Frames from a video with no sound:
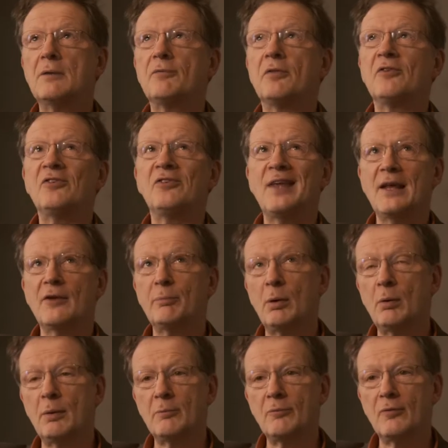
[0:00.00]
of the 6
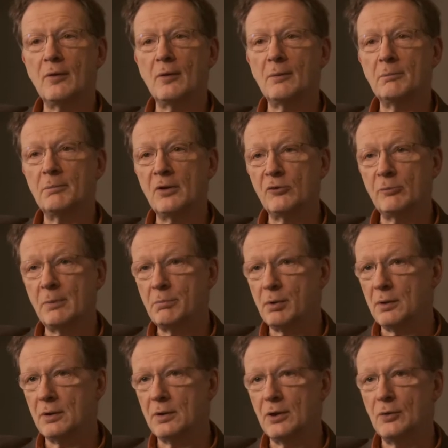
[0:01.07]
poems that Benjamin
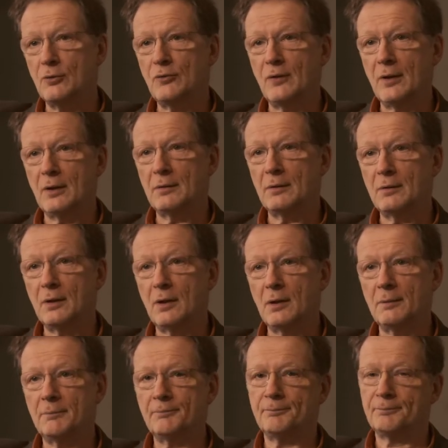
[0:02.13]
Britten used
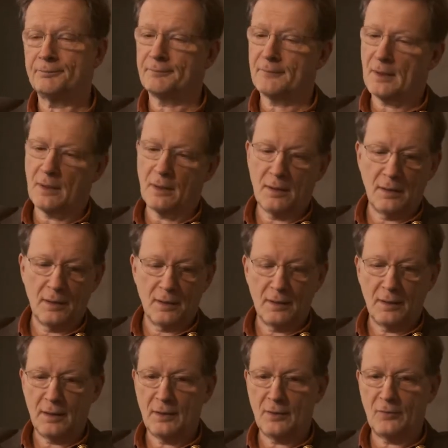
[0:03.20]
in
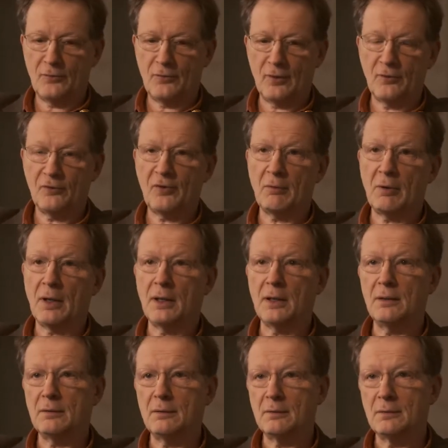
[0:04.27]
his
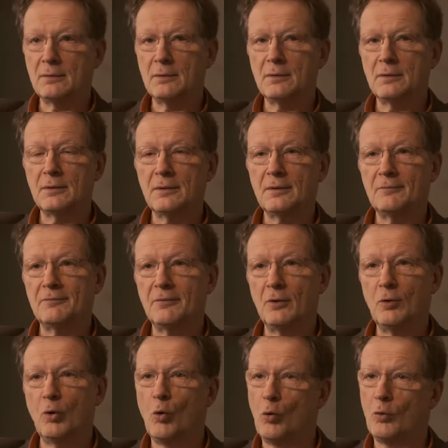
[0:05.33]
serenade for
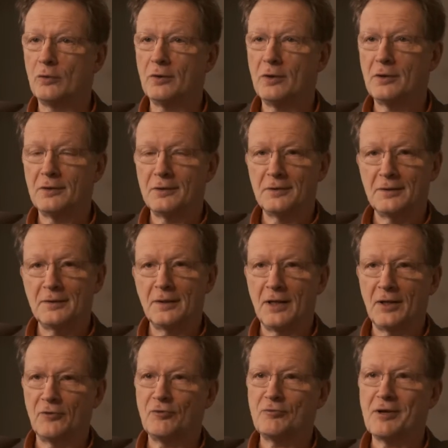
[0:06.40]
horn
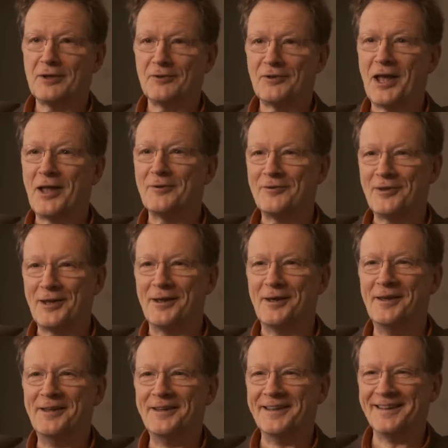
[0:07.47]
and strings and
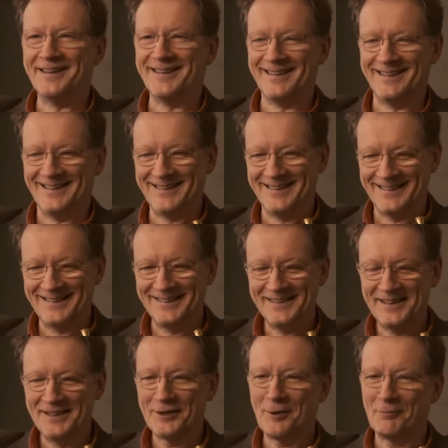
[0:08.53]
tenor,
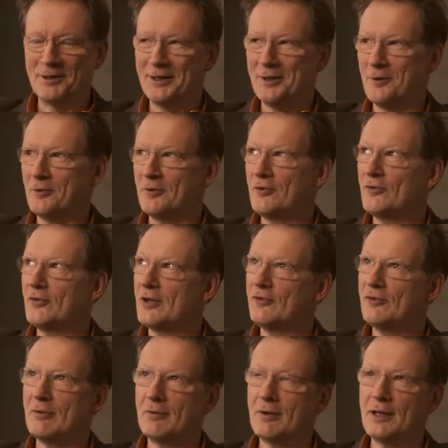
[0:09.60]
commonly known as the
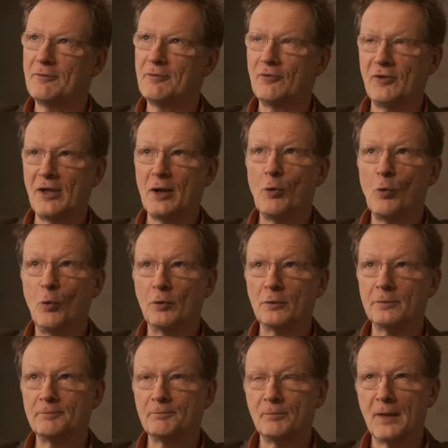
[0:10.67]
serenade for tenor
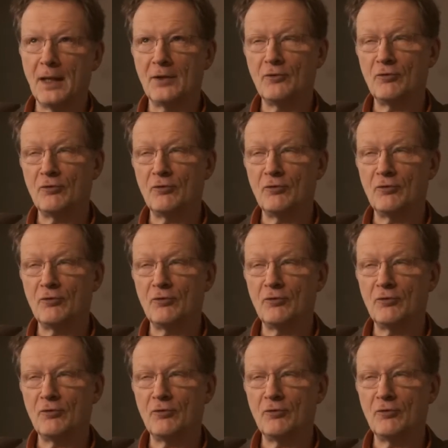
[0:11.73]
horn and